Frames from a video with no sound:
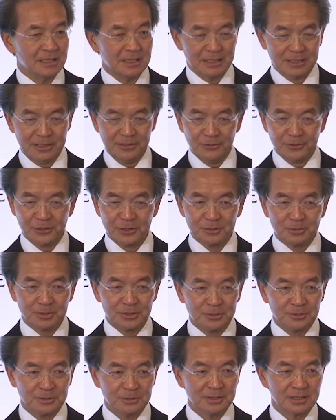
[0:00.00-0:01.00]
the
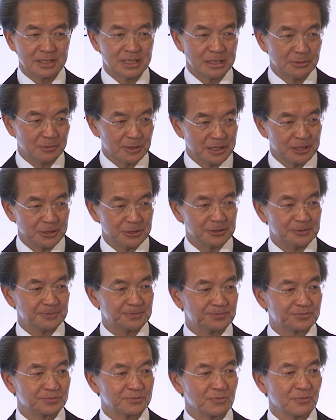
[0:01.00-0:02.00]
Honorable C.Y. Leung.
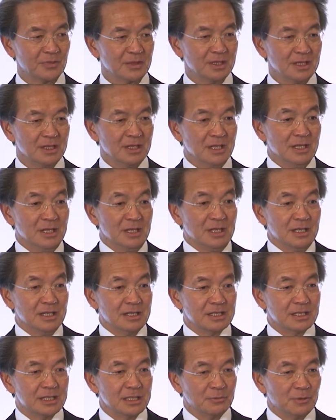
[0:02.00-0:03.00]

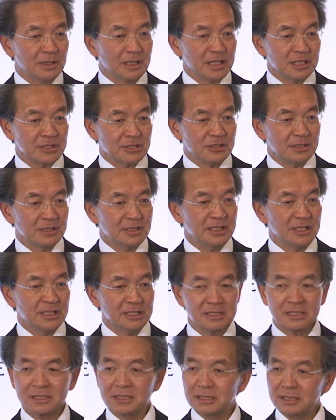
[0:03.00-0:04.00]
C.Y. actually
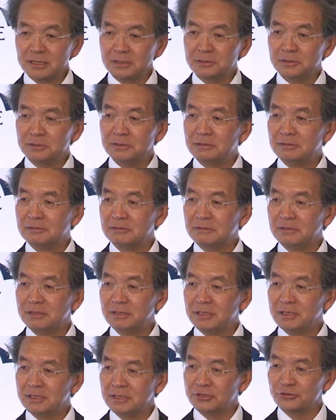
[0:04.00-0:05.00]
needs a little
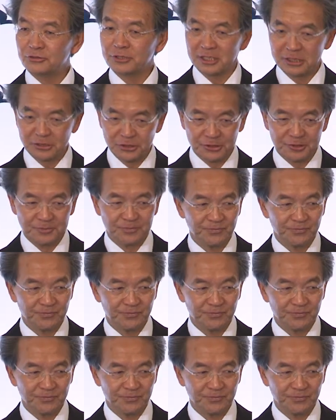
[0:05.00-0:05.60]
introduction.